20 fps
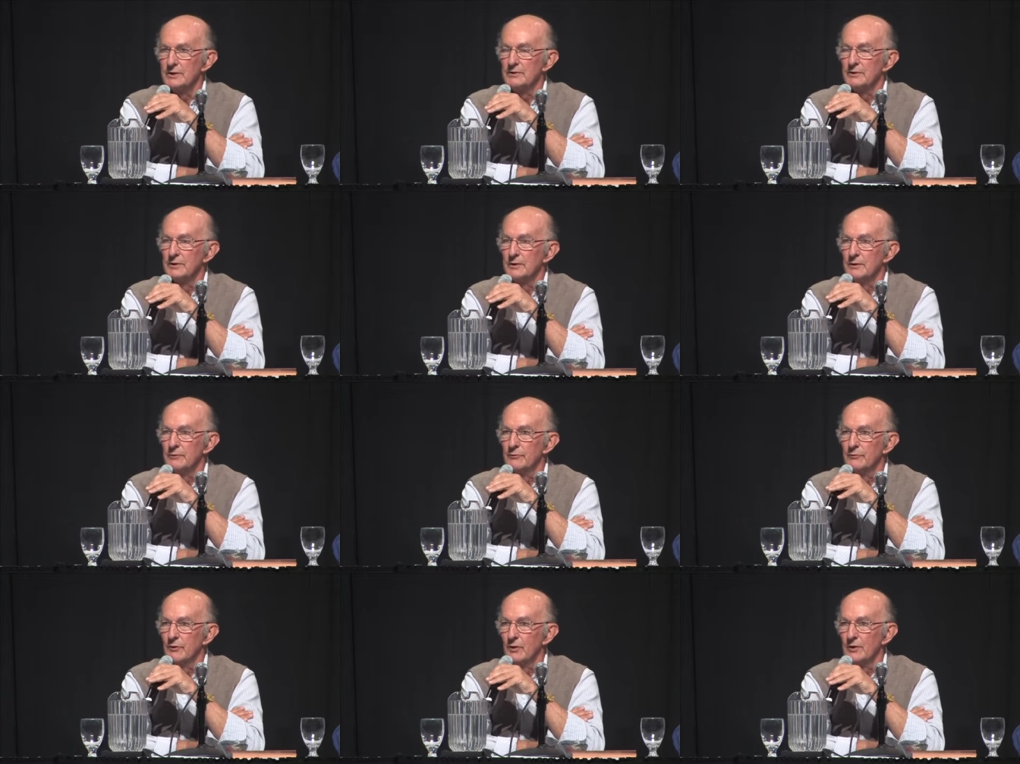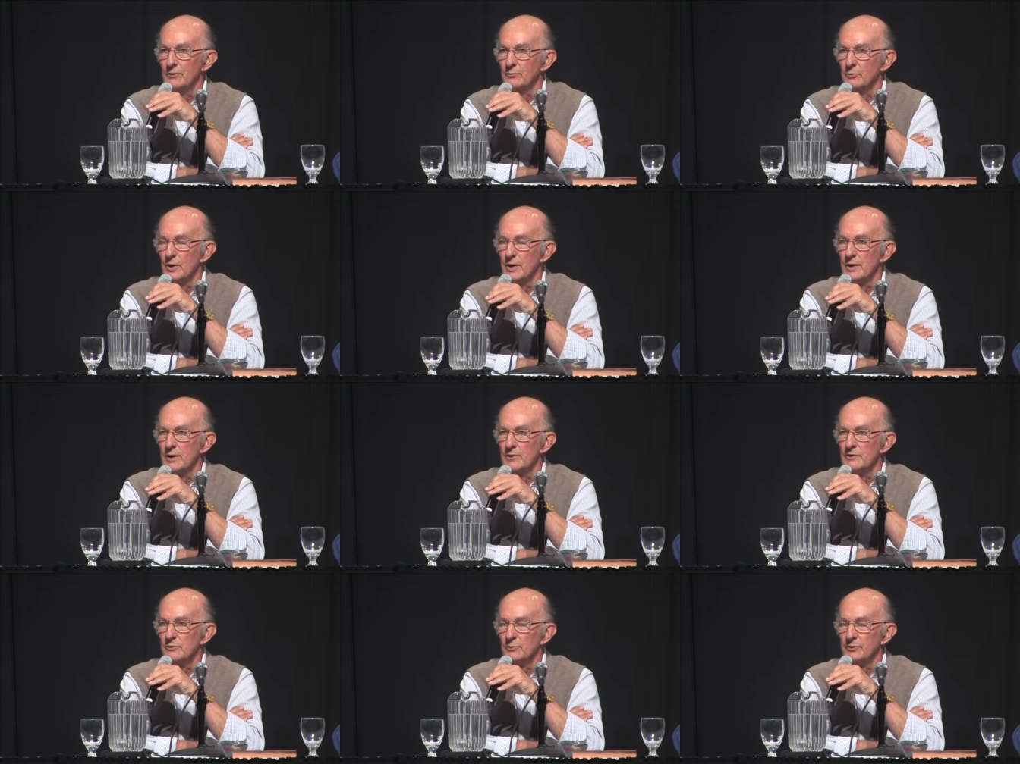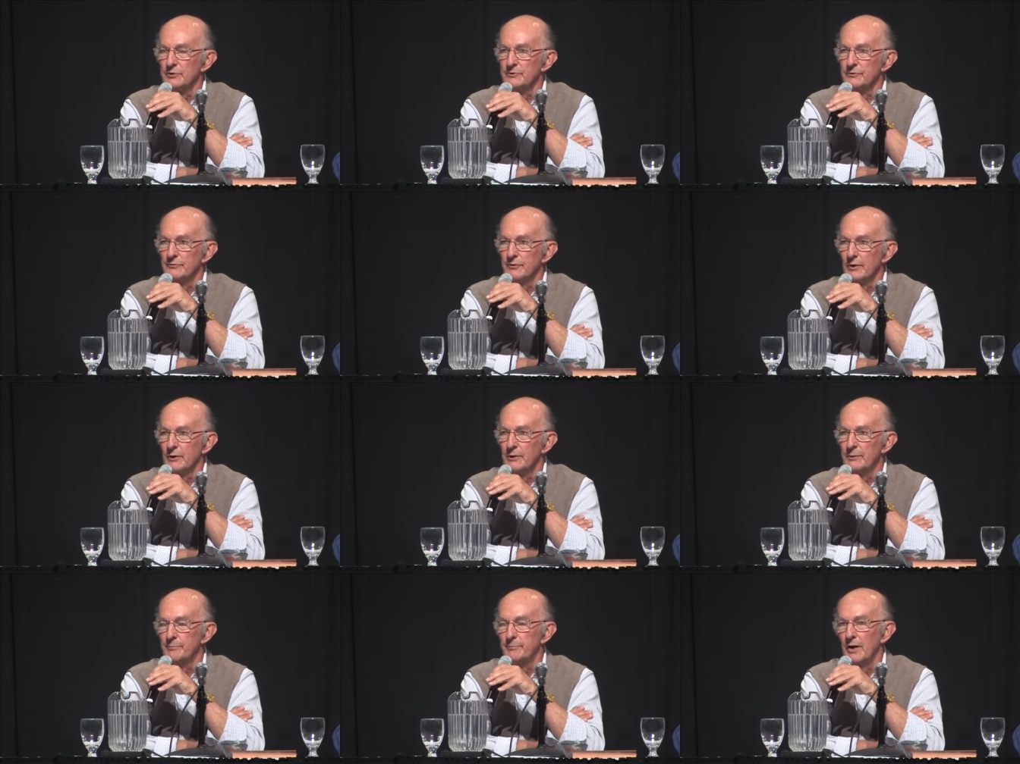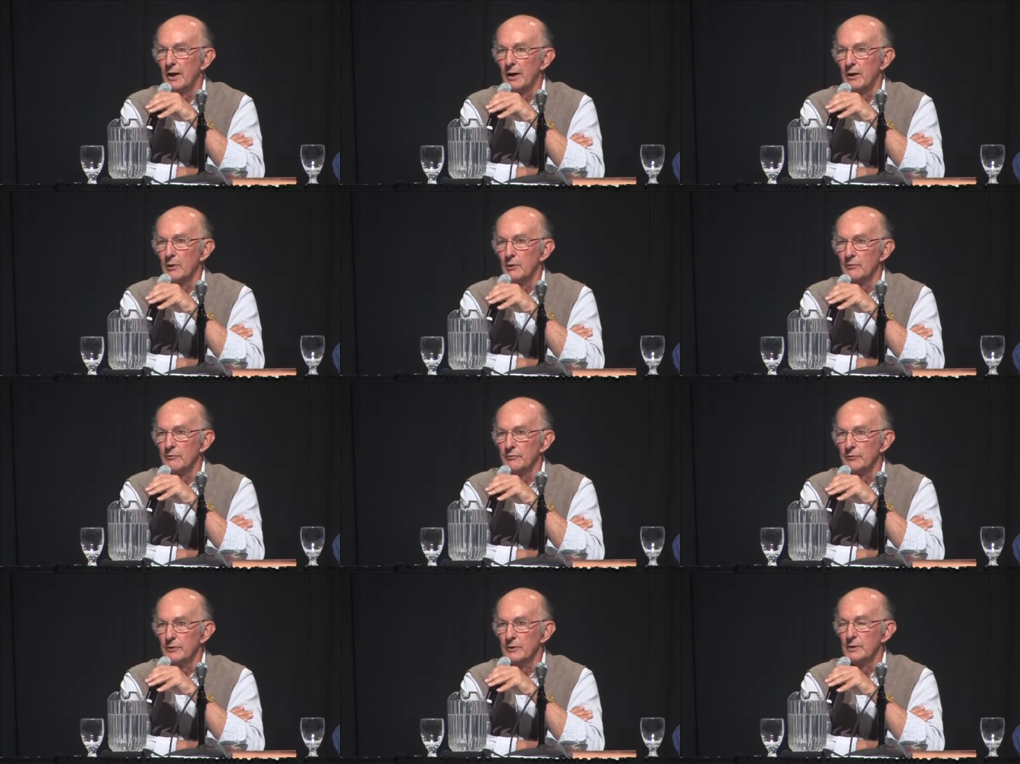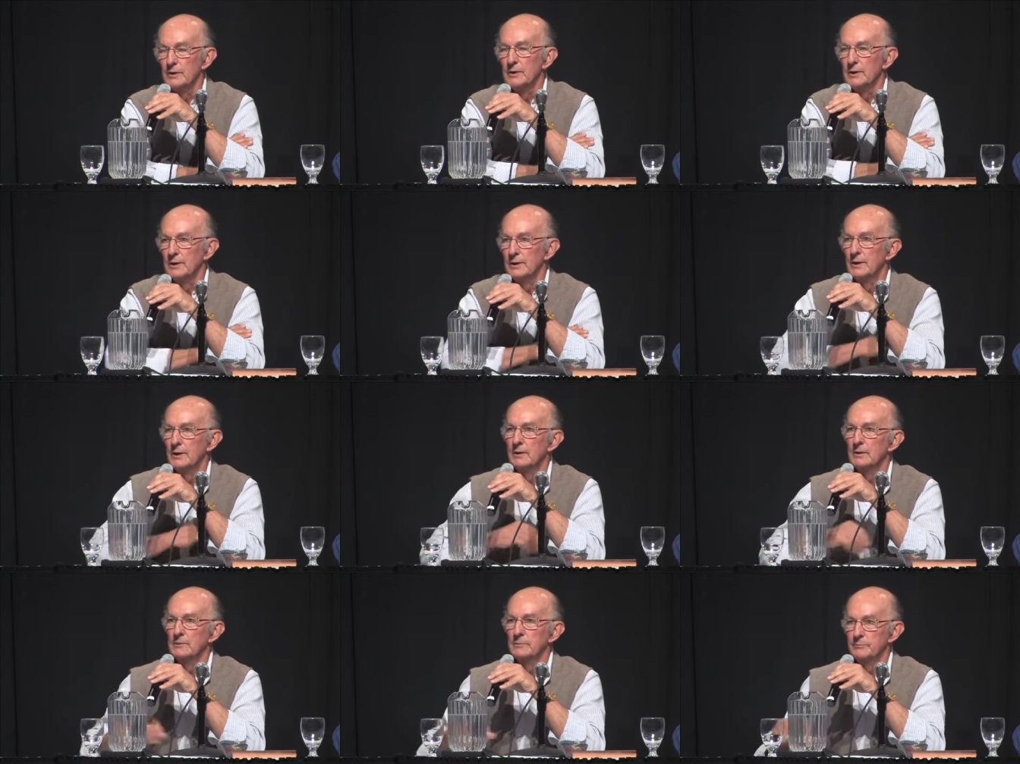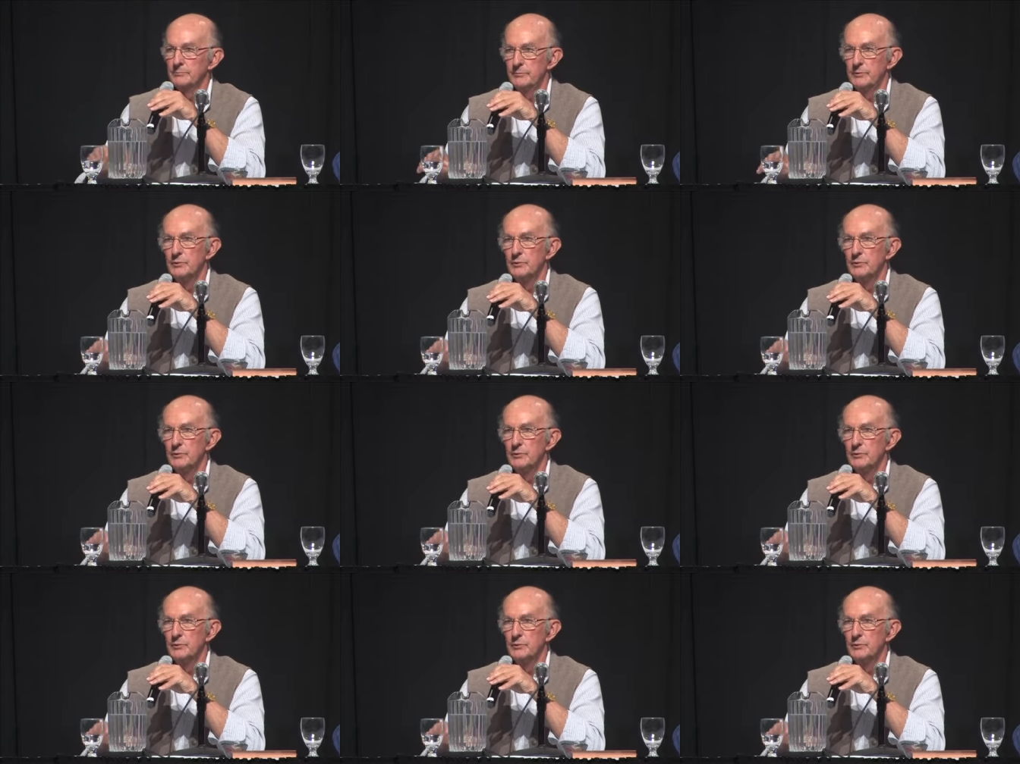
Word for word: The Front Range was a very powerful, uh,